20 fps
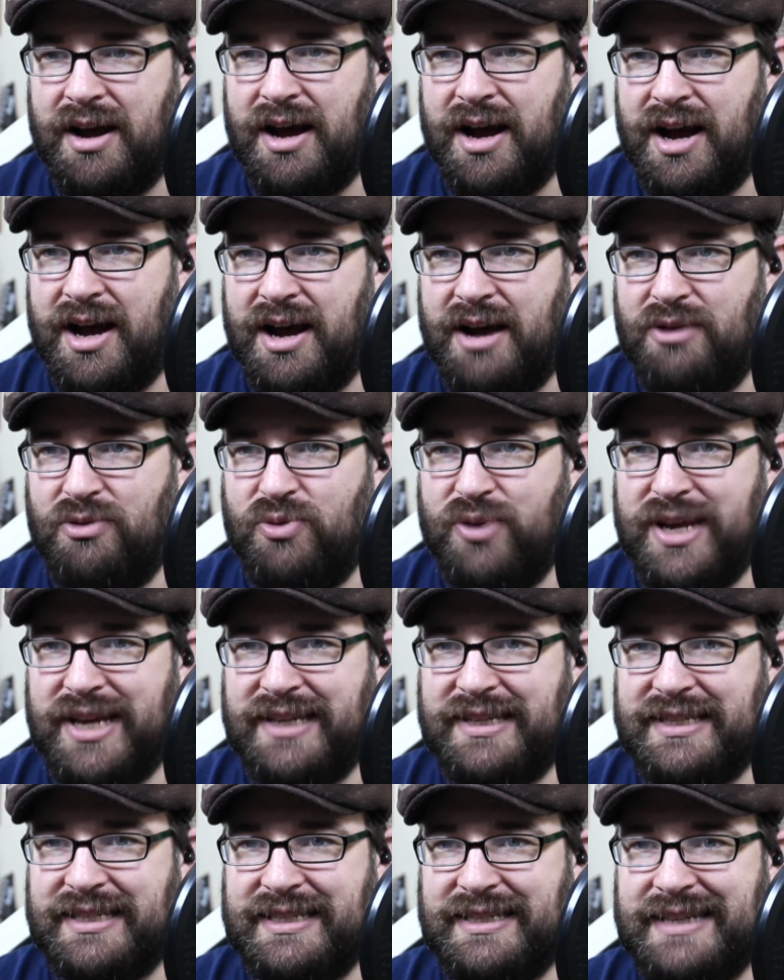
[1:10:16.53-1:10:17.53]
We
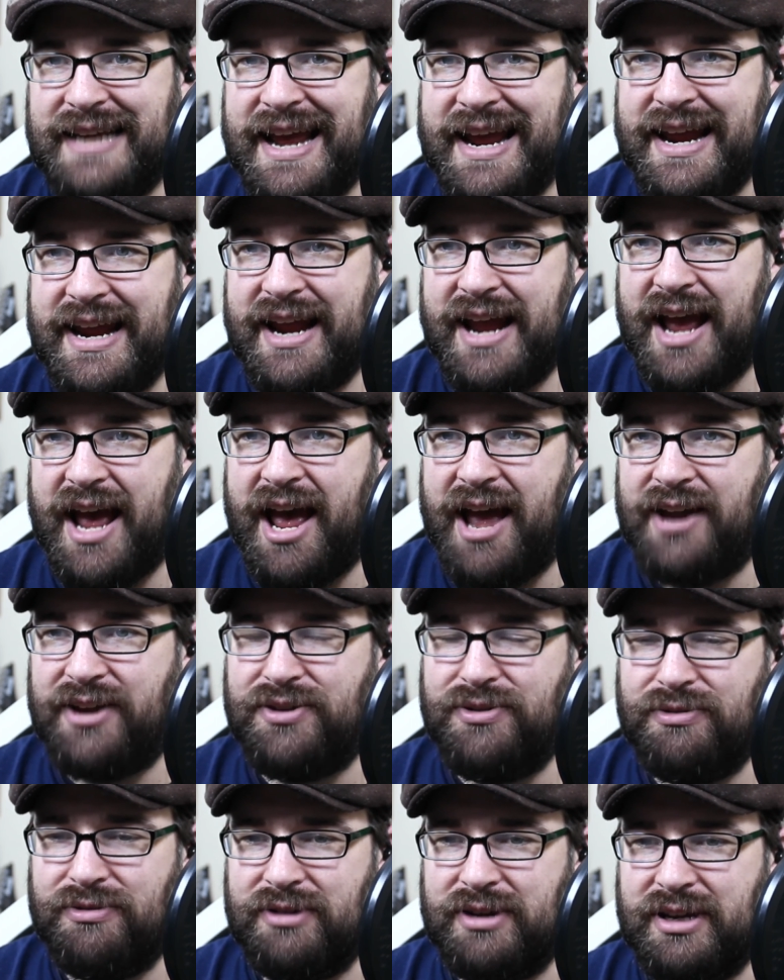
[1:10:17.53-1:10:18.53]
stay at
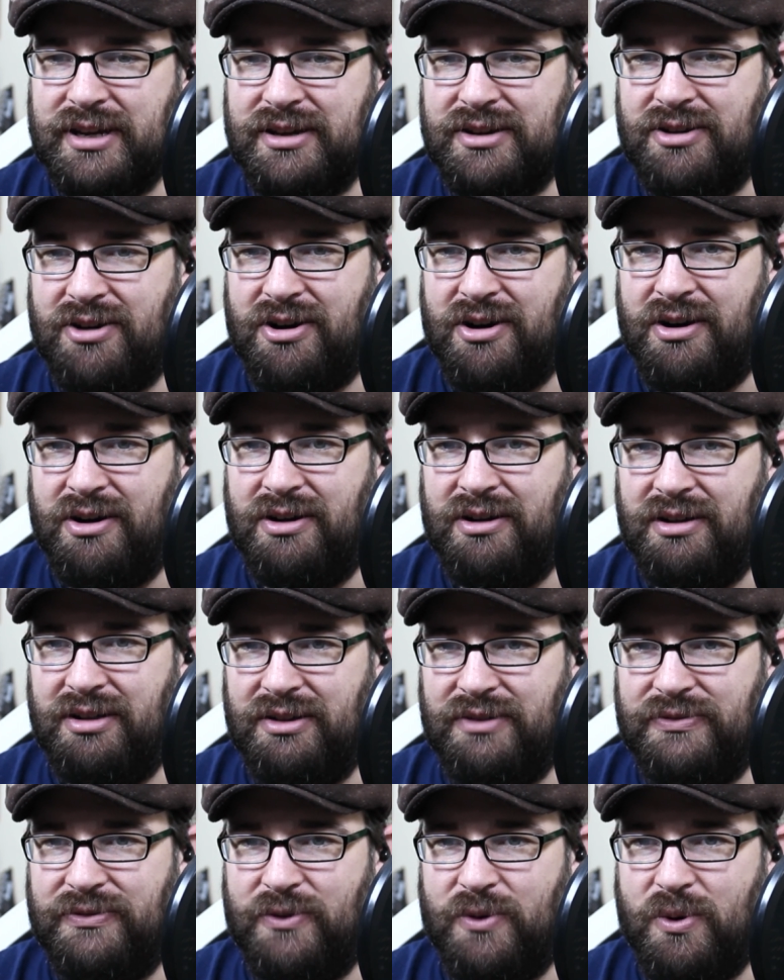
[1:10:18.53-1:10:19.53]
Kurikan Hall
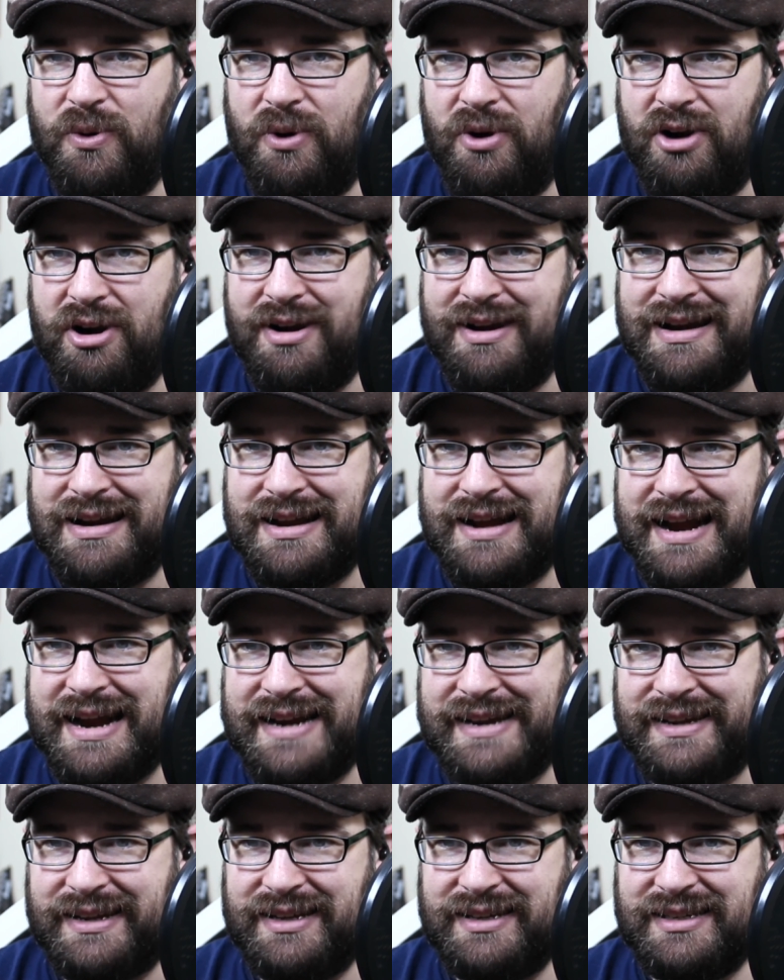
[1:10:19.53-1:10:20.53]
for night
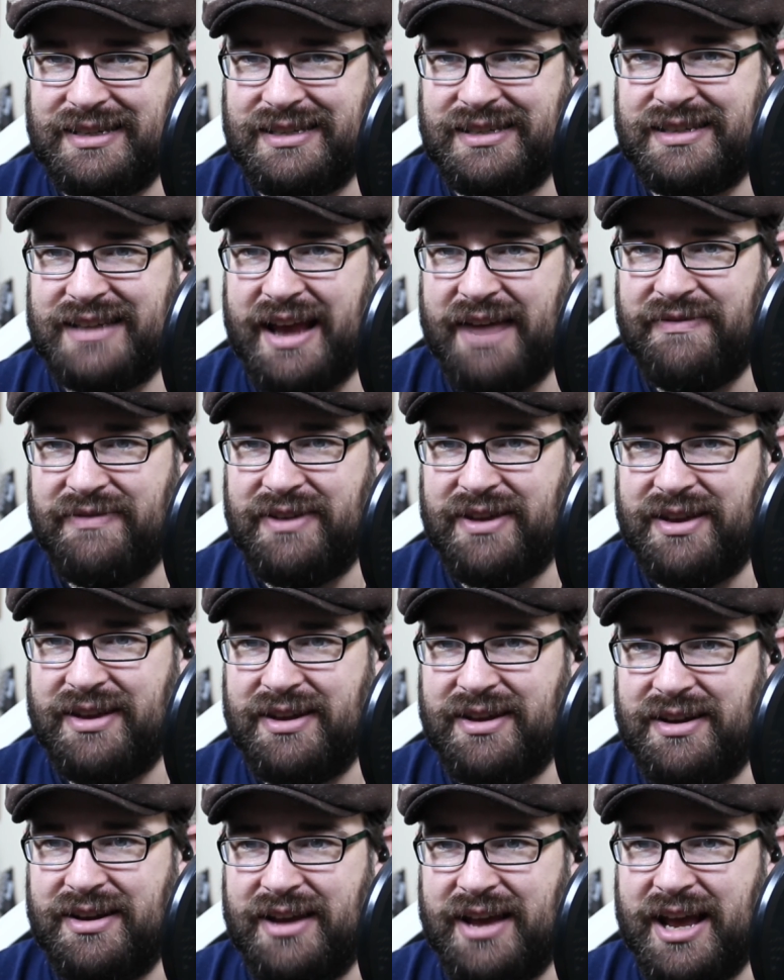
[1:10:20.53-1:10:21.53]

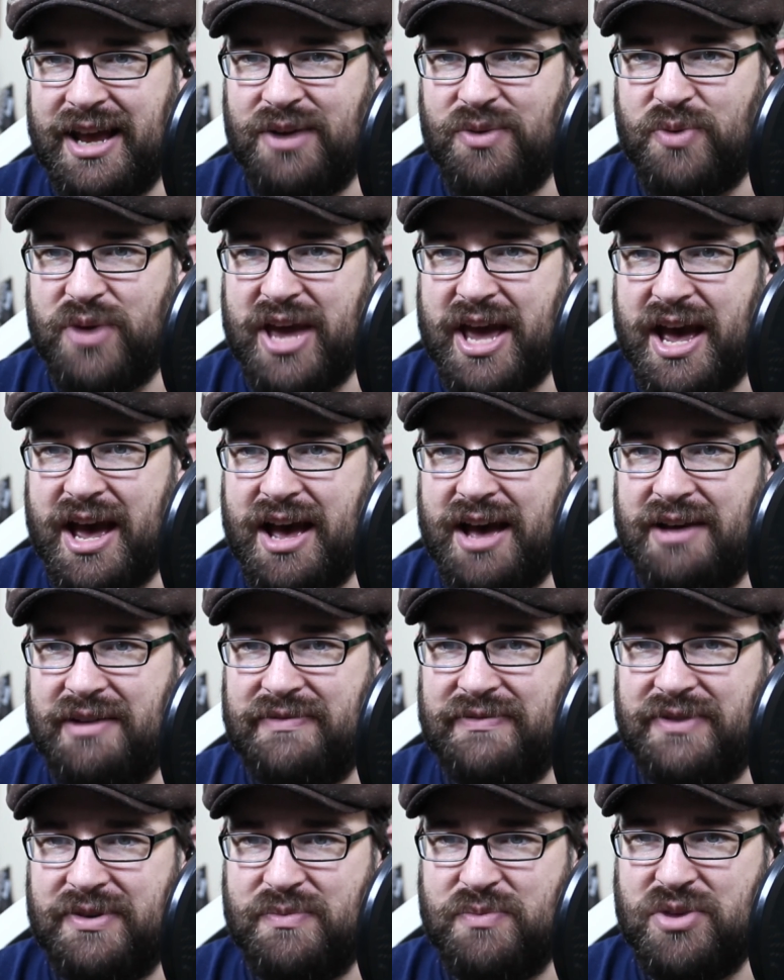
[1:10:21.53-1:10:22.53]
7, and we have
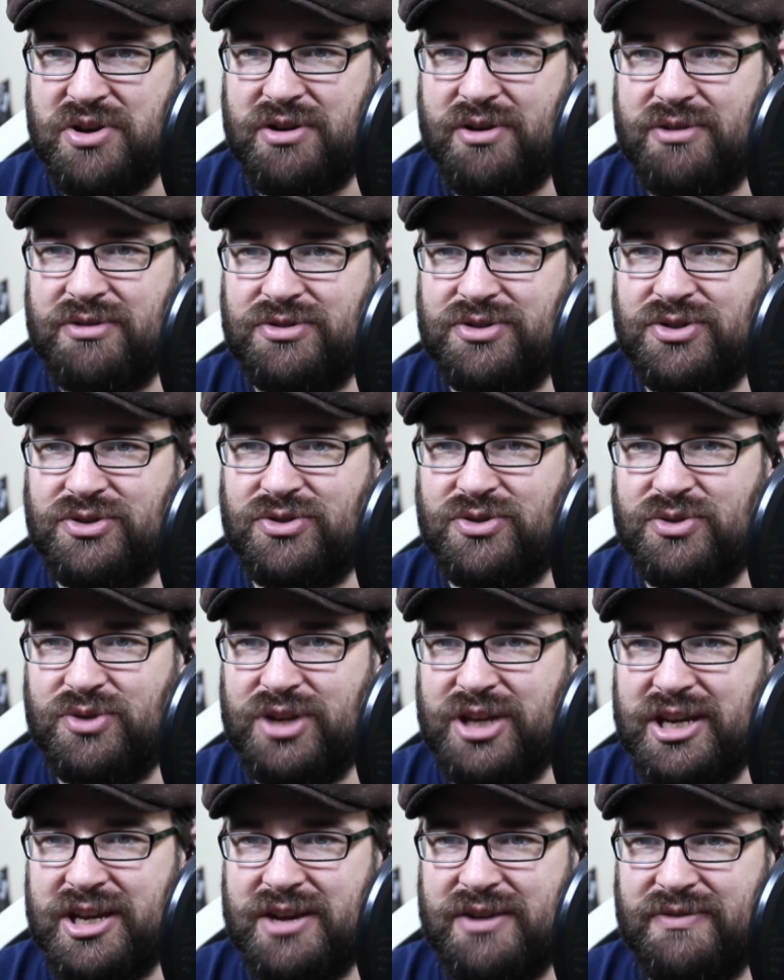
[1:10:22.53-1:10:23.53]
Minoru
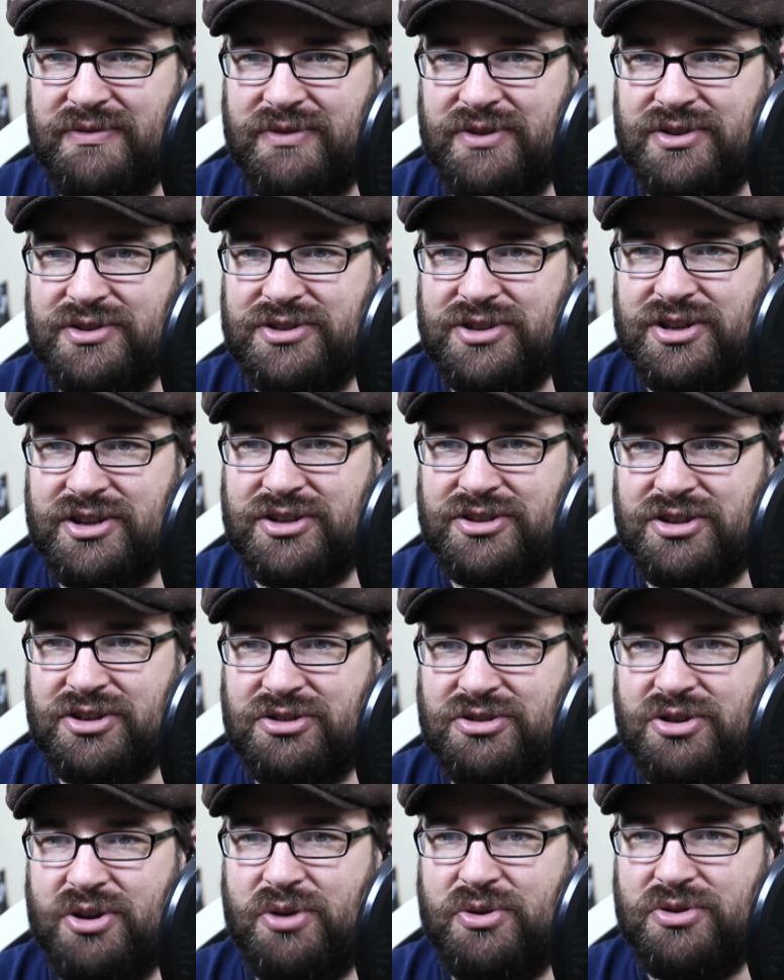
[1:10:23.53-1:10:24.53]
Suzuki versus
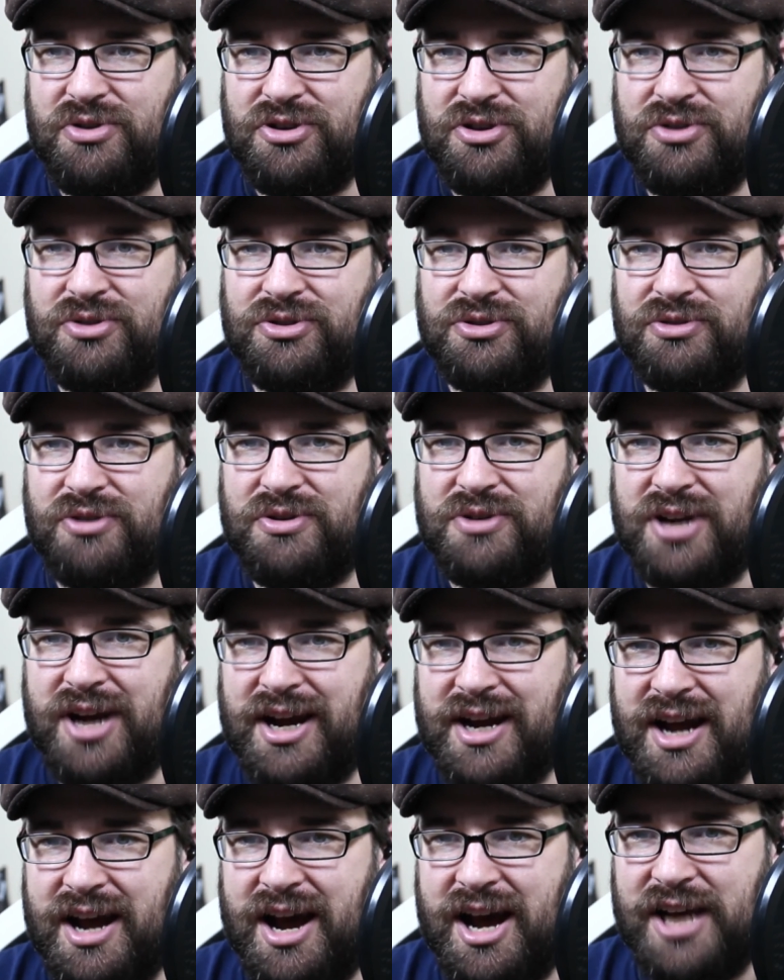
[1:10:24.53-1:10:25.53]
Yujiro
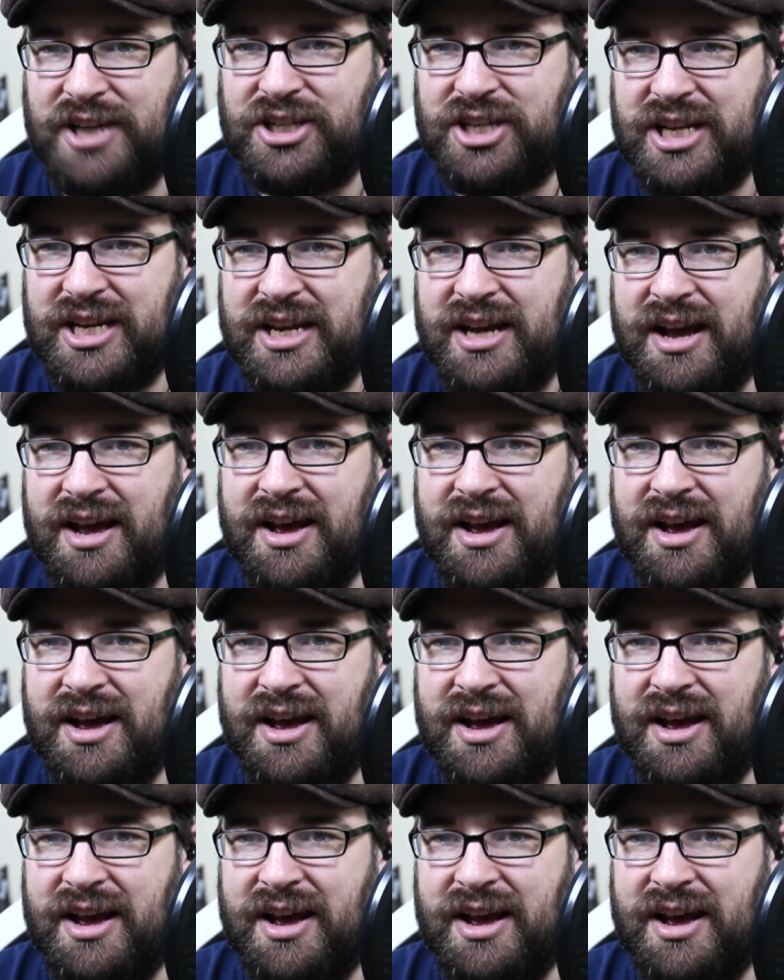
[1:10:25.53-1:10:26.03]
Takahashi,